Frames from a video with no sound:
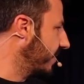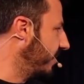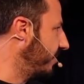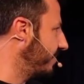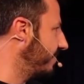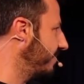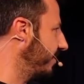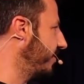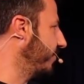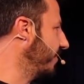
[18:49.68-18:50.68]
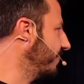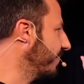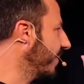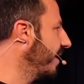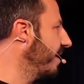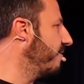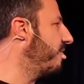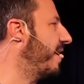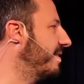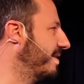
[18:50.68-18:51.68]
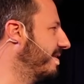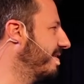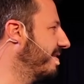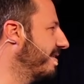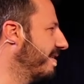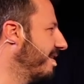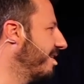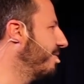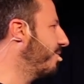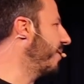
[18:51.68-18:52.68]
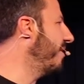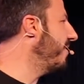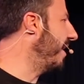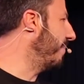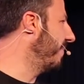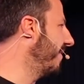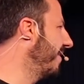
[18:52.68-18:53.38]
Oh, not this one. Father, forgive them,